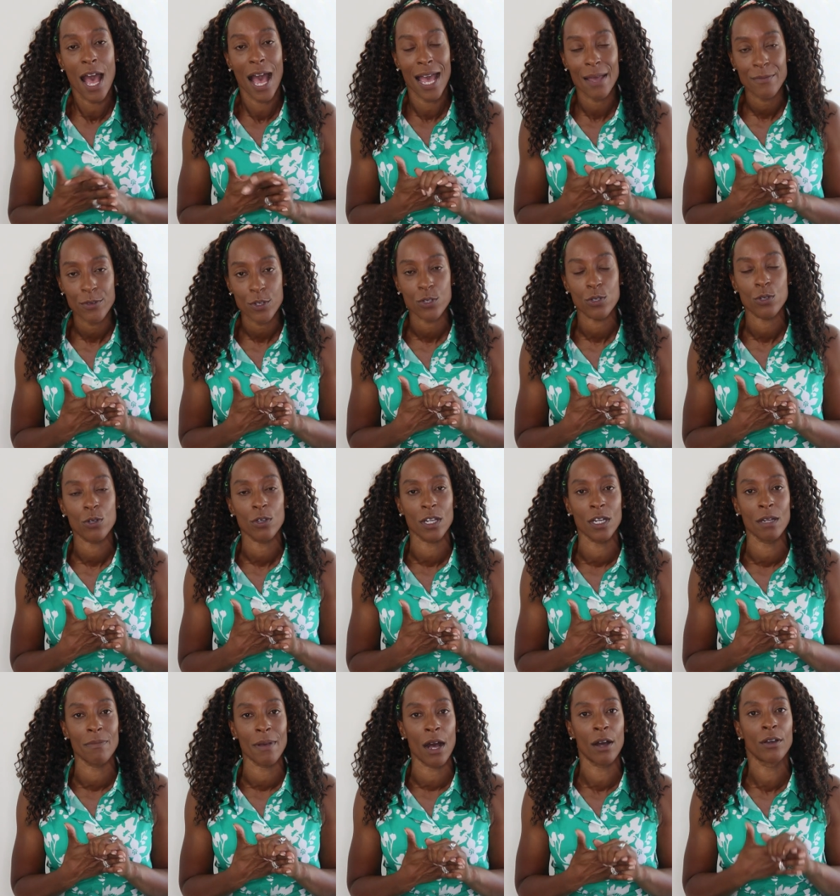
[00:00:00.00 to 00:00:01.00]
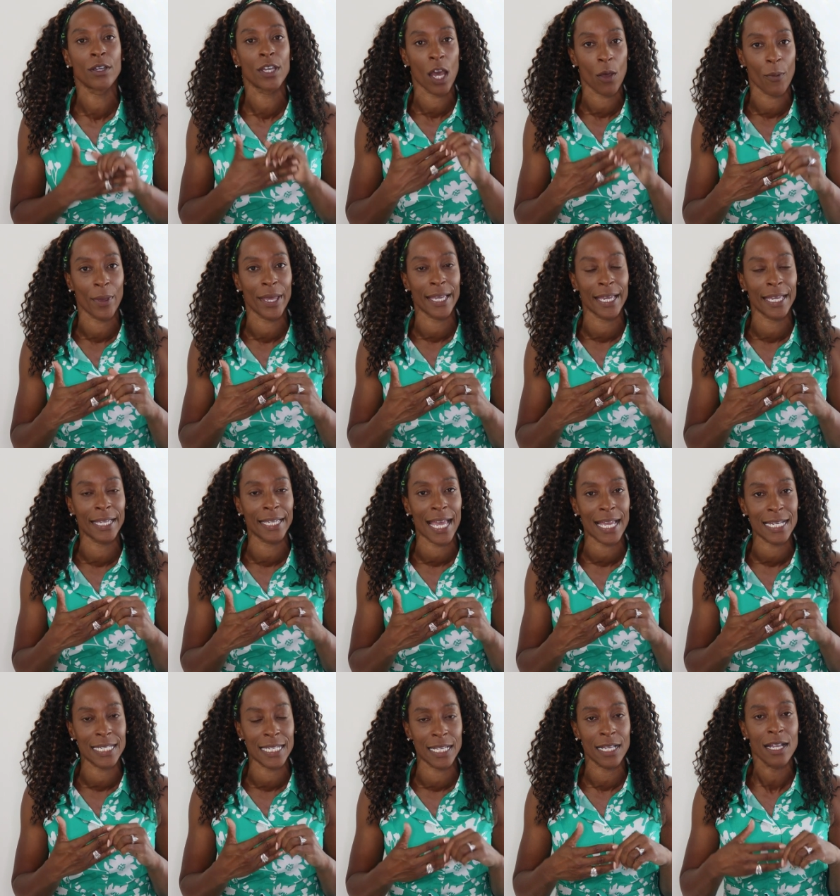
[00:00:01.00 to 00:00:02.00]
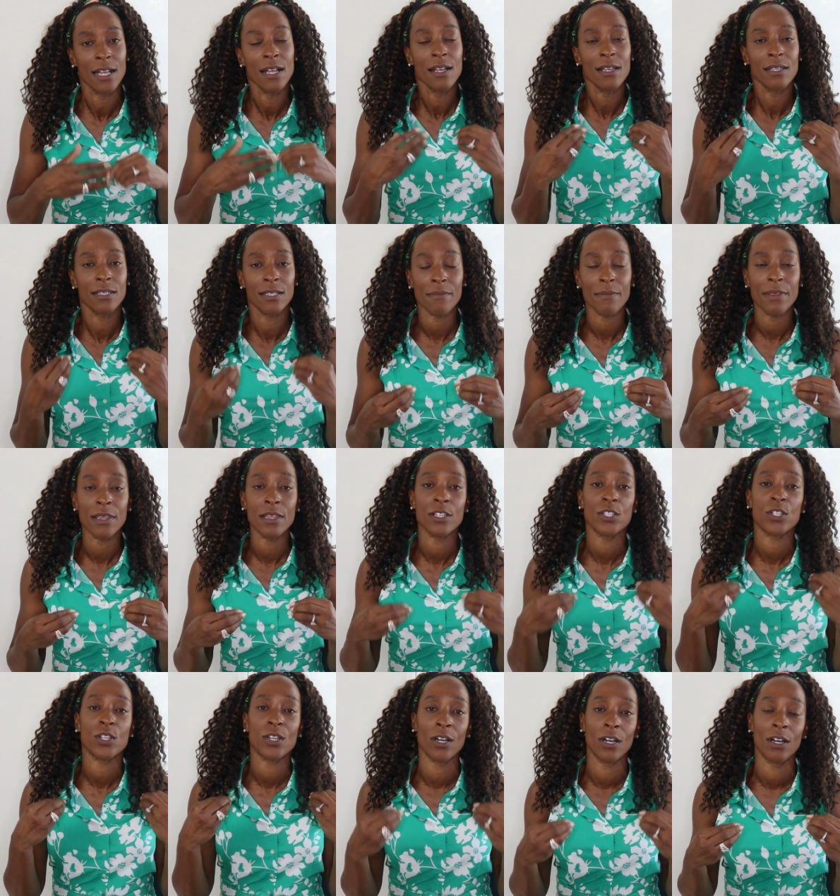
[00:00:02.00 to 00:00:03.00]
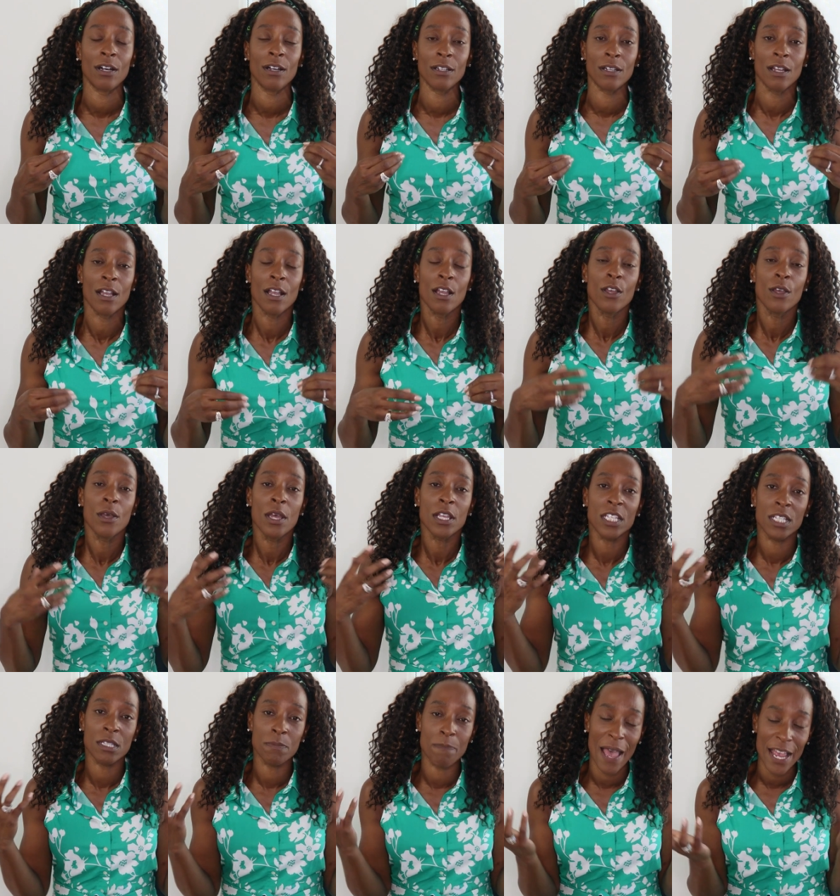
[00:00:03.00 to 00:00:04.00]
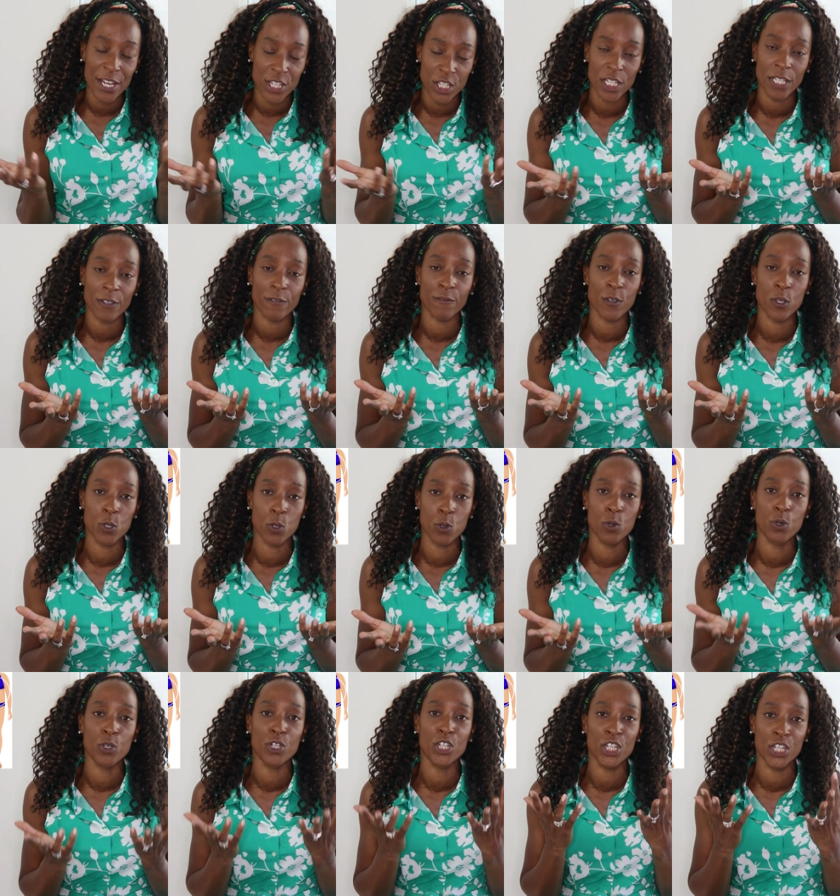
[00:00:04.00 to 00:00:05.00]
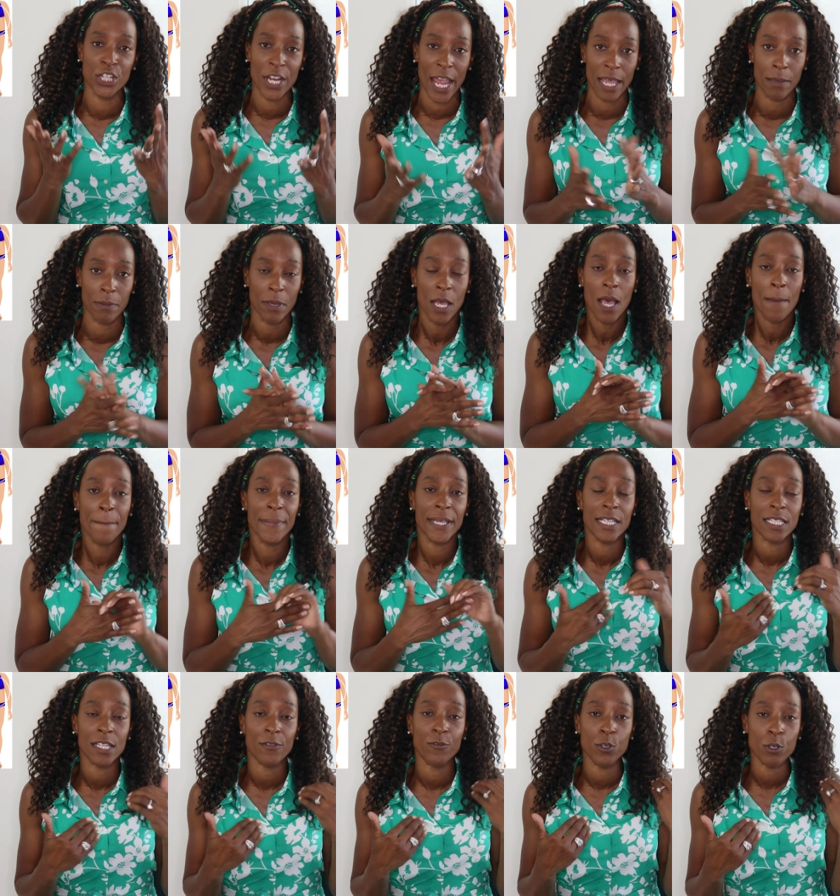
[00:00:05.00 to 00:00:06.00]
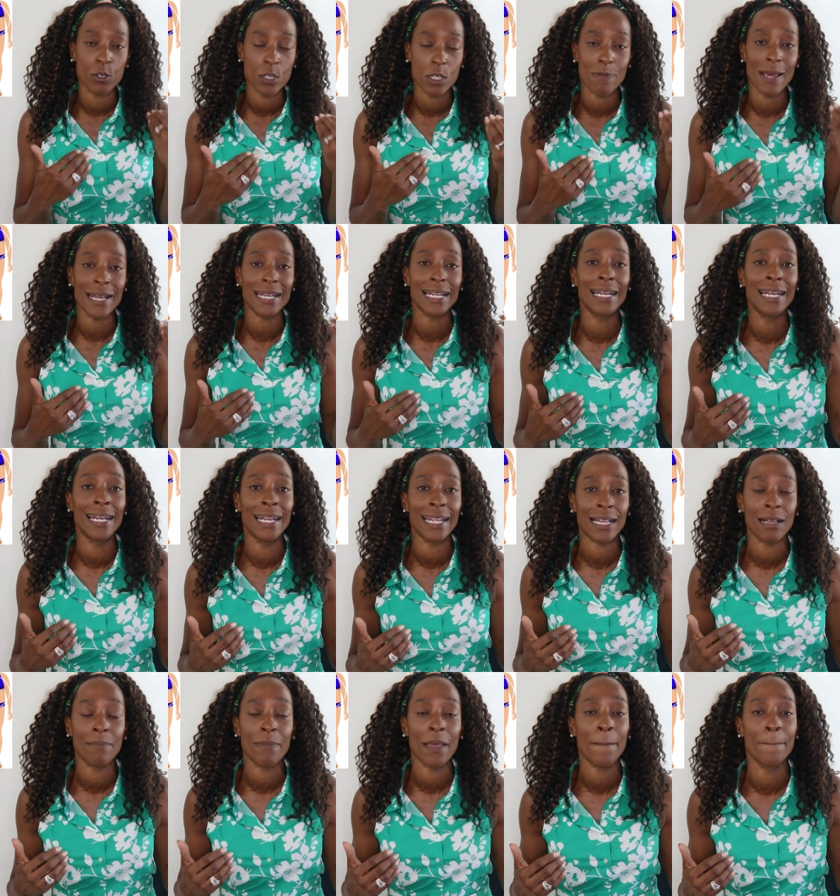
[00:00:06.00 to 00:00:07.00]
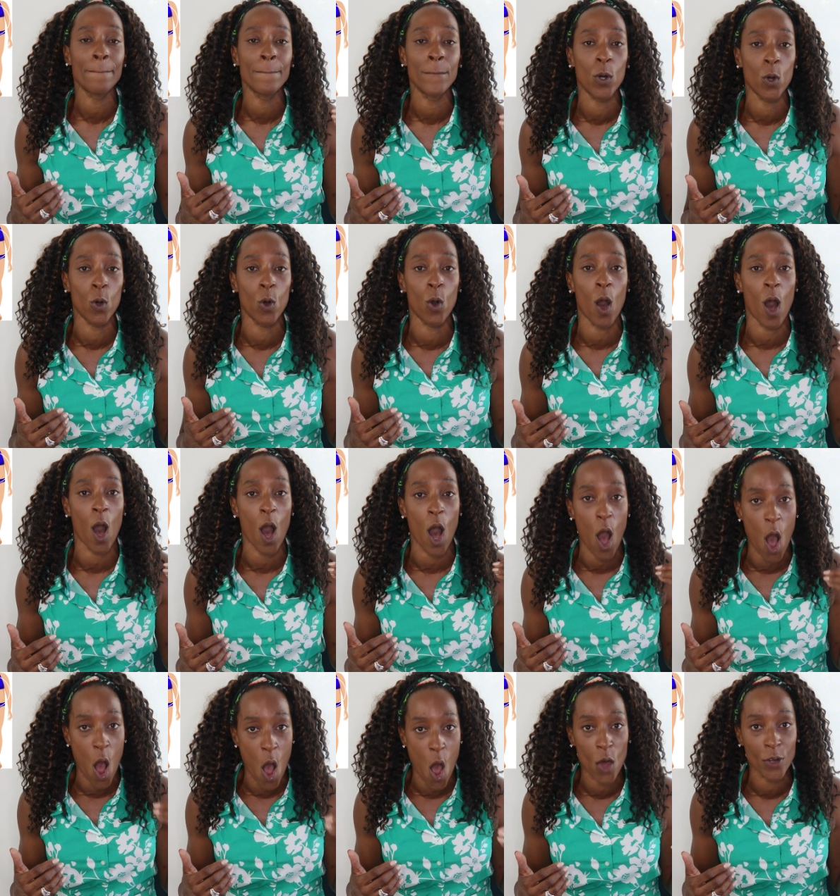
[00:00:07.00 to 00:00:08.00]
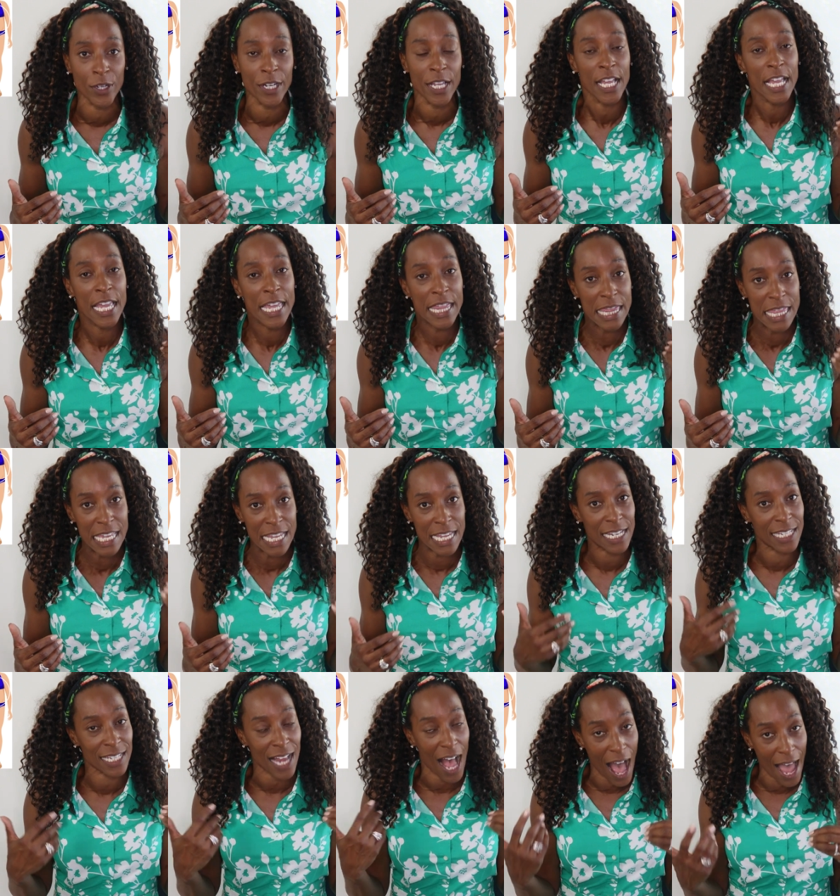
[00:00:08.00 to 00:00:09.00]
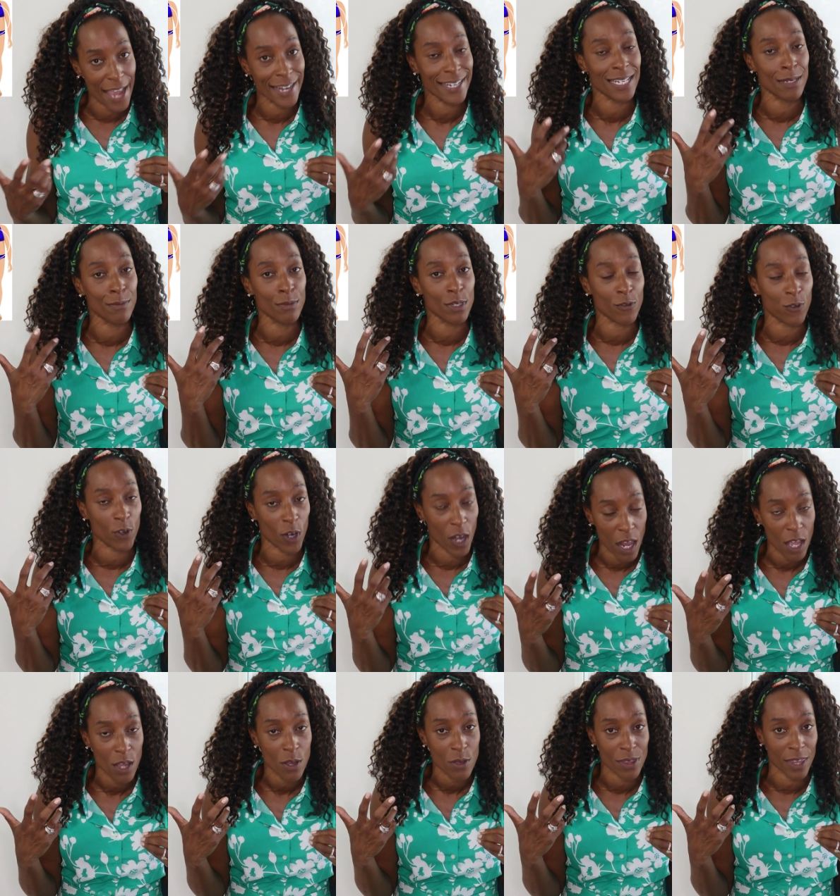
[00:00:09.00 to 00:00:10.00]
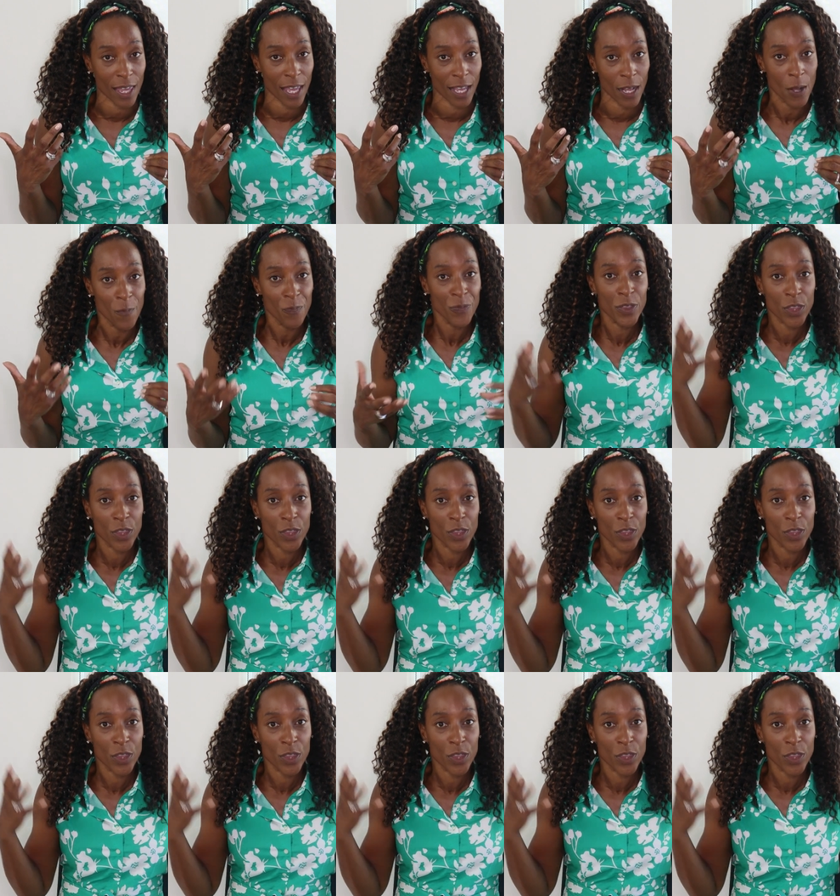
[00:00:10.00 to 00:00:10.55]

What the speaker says: I'm just talking about going and getting something that's cut specially for your shape. Because if you spend a little bit more on these items of clothing,